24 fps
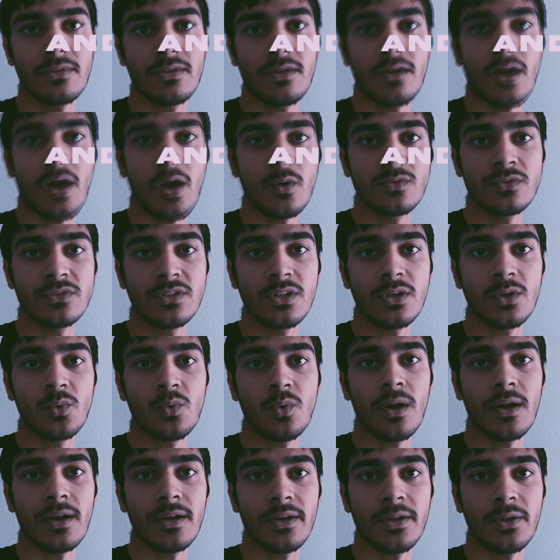how is the
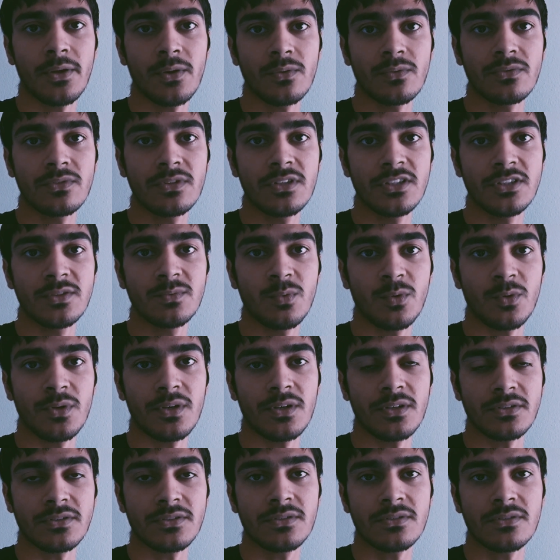quality of these
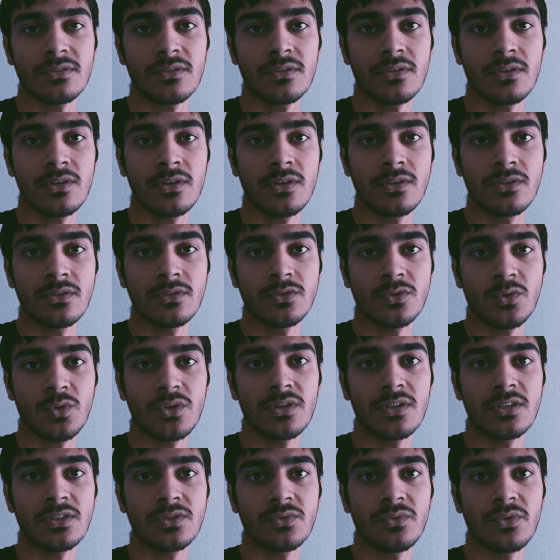products. So in
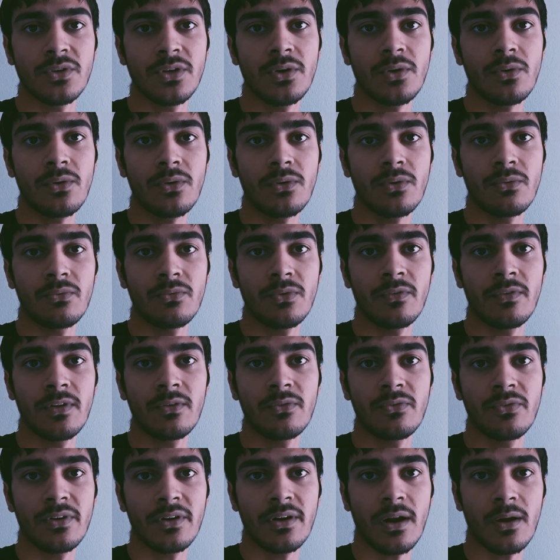this video we will
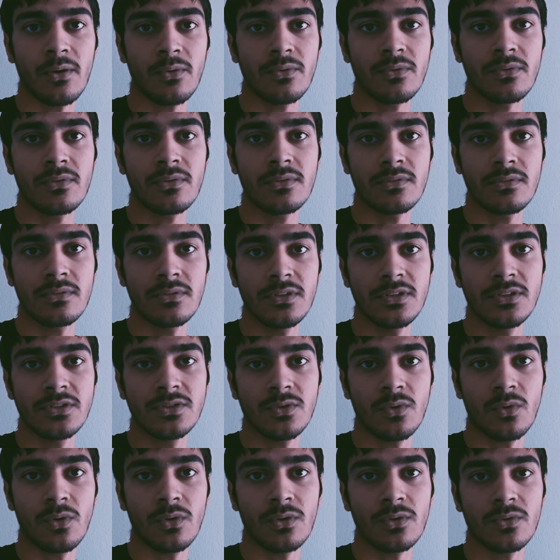figure out these
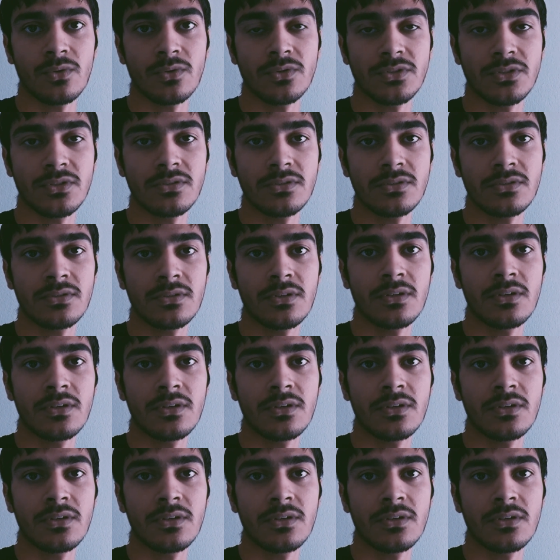all questions.